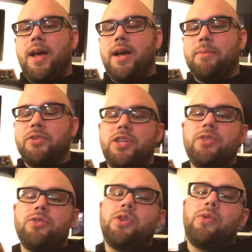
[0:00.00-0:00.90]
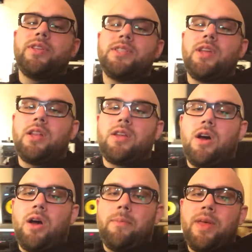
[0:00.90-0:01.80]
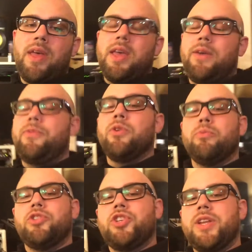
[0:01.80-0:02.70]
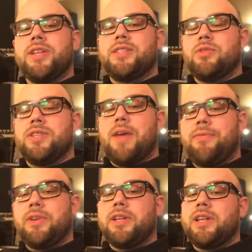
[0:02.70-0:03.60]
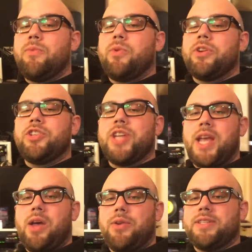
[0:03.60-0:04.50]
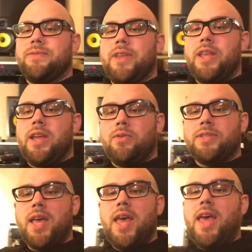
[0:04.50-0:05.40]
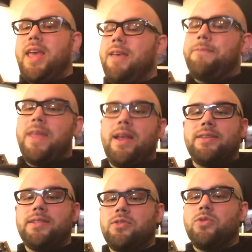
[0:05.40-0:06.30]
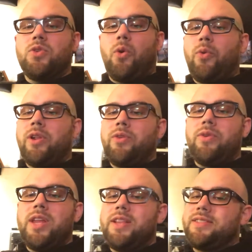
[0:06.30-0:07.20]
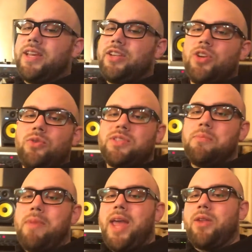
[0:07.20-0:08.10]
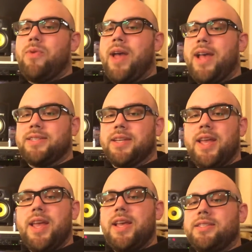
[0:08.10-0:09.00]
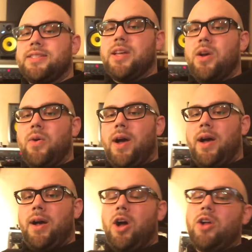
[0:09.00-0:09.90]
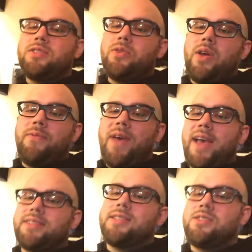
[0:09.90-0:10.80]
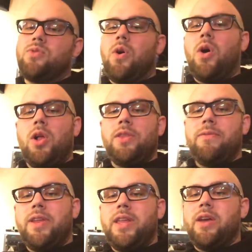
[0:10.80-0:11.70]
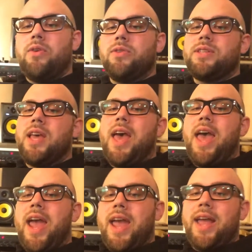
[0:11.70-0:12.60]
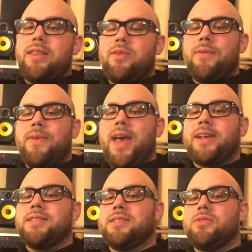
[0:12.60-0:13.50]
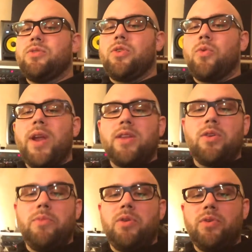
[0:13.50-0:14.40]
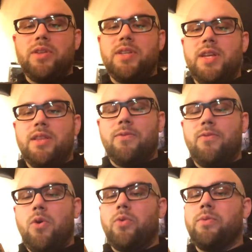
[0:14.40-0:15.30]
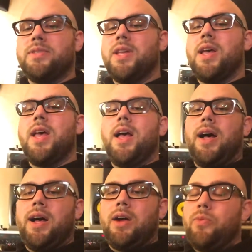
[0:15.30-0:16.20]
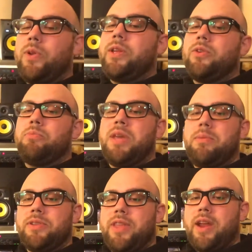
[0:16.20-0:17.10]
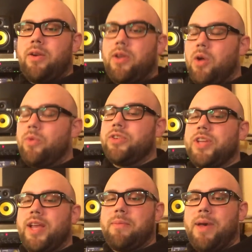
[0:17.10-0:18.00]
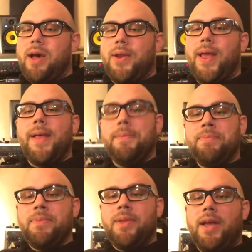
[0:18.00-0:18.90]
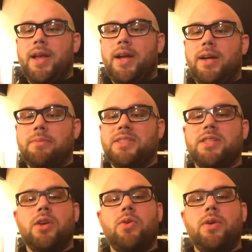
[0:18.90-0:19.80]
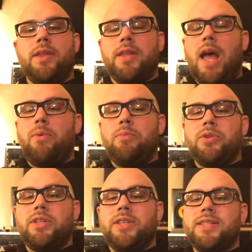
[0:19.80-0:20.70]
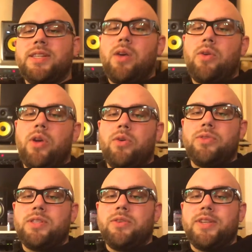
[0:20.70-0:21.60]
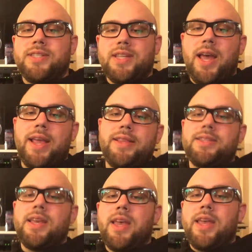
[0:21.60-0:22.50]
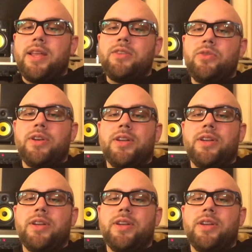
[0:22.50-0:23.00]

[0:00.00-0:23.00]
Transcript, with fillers: uh, maschinetutorials.com if you're a machinist you definitely want to check out his videos if there's a tutorial you need st joe's the man who has it so uh, also you have access to all the videos and you have access to the great community in the forums. Uh, really good people there. Go and check them out. Um, so I will put the discount codes to the sites into the